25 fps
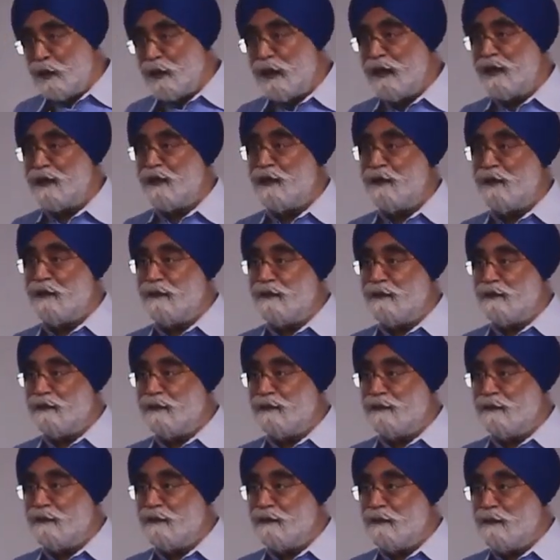take
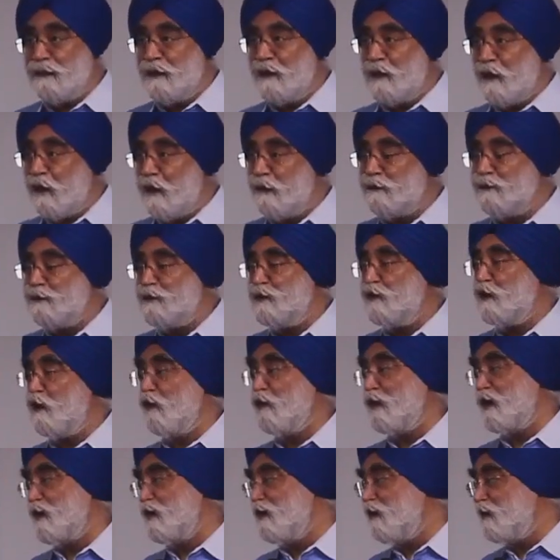care of
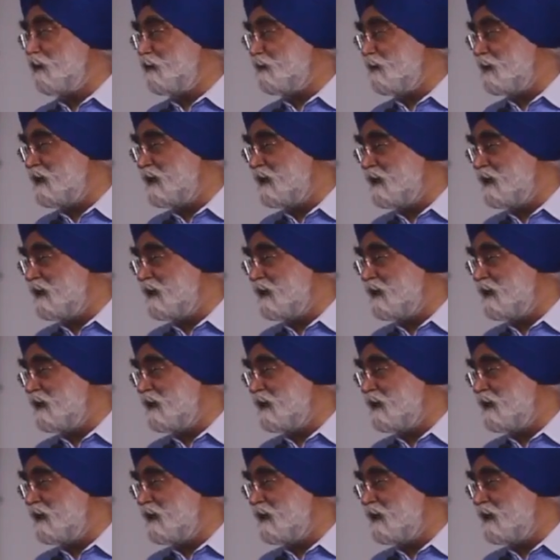your economy.